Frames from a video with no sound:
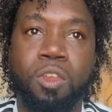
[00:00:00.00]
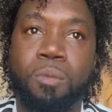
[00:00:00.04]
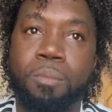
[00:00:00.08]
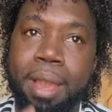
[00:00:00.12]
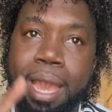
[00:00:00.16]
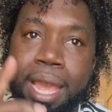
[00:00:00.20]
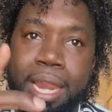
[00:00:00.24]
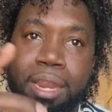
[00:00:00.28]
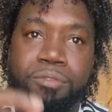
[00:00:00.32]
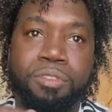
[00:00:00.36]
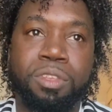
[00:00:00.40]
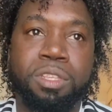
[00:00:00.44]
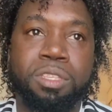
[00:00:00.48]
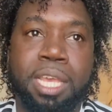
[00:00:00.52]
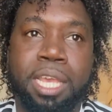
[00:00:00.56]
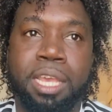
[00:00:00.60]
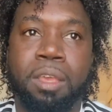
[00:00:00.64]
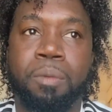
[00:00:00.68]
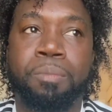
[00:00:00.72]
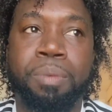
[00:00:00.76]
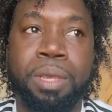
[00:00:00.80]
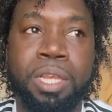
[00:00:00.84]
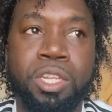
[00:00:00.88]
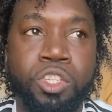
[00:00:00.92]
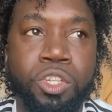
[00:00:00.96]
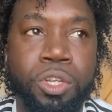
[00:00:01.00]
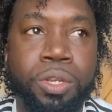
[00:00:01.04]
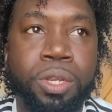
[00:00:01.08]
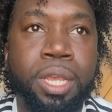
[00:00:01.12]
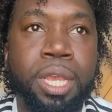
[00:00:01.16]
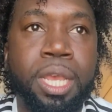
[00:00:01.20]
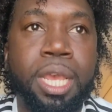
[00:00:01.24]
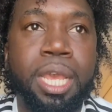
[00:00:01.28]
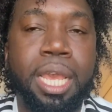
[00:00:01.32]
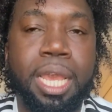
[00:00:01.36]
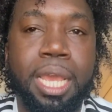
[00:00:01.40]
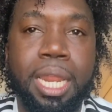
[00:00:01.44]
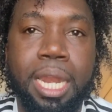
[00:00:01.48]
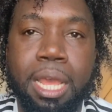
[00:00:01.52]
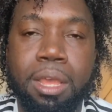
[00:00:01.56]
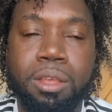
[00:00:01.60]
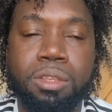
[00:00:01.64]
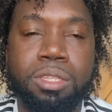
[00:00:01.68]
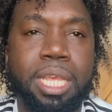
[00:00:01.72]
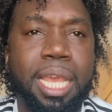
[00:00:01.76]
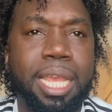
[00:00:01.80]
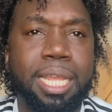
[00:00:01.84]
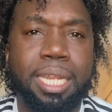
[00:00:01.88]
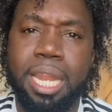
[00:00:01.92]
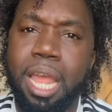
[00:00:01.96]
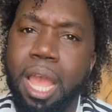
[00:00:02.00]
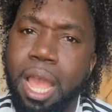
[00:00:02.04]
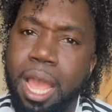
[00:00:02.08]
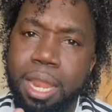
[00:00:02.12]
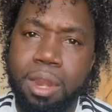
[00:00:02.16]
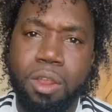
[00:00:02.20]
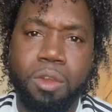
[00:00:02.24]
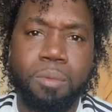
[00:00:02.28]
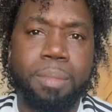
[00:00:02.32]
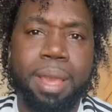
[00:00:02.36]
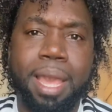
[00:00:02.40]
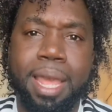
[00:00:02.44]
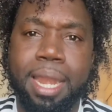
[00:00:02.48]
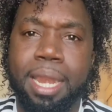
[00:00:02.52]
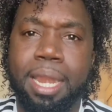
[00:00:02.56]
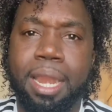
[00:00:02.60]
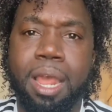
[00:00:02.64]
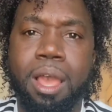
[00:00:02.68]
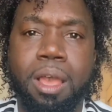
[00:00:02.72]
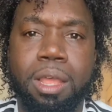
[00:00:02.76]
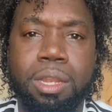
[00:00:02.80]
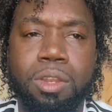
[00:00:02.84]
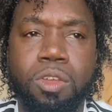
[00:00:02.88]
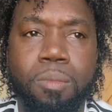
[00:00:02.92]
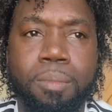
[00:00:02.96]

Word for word: do you mind if you take a picture?" And I was like, "No, I don't mind at all.